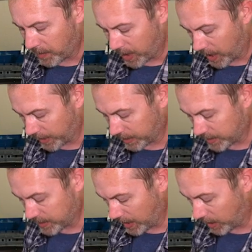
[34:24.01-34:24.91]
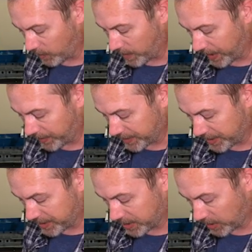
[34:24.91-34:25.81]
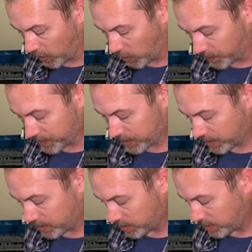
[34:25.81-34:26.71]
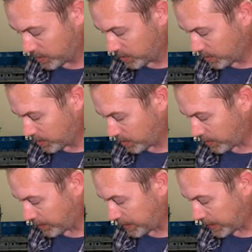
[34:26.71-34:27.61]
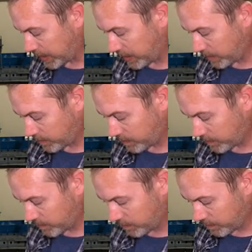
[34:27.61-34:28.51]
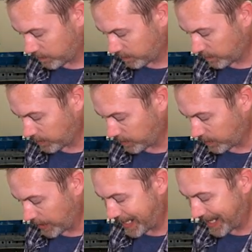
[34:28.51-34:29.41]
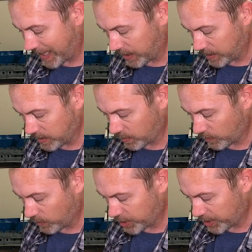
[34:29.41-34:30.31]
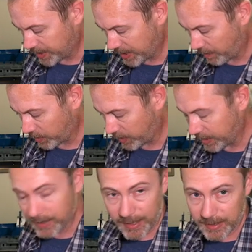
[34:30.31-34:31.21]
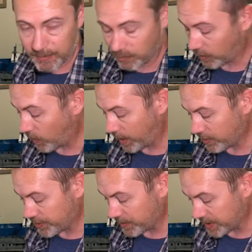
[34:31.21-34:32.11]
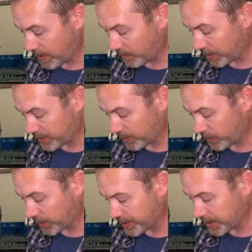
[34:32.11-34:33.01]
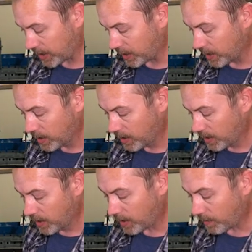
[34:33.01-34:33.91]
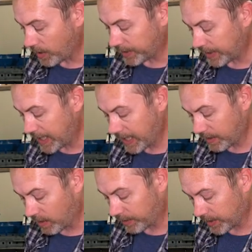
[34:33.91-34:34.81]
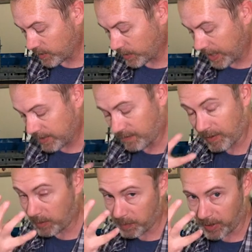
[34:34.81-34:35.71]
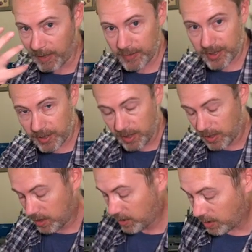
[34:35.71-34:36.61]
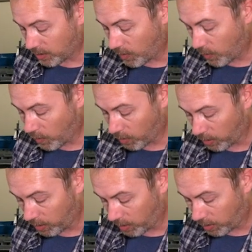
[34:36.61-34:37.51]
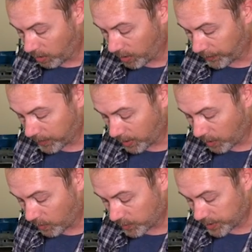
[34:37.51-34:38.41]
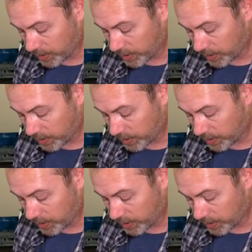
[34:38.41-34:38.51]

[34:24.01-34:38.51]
I can tell by the sculpt, the head, which is separate. It does require some assembly, so you can see. But the head on this one has a very pronounced horn on the nose.